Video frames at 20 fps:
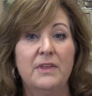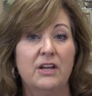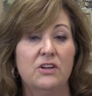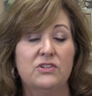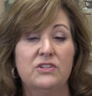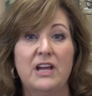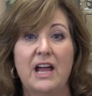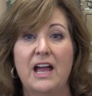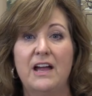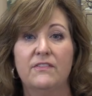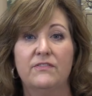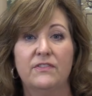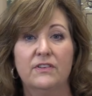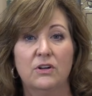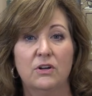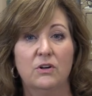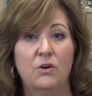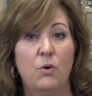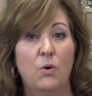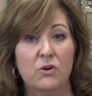They also have
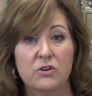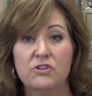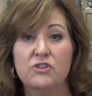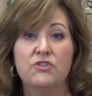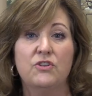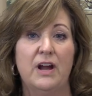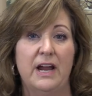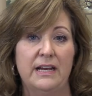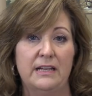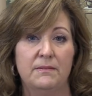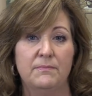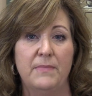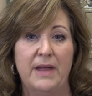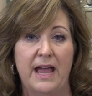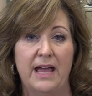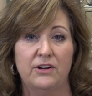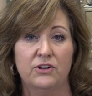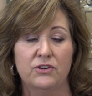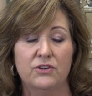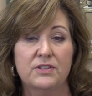court-tried
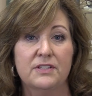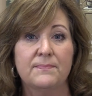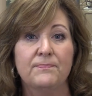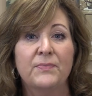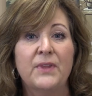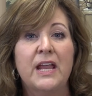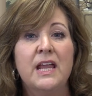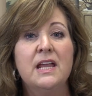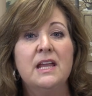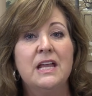matters.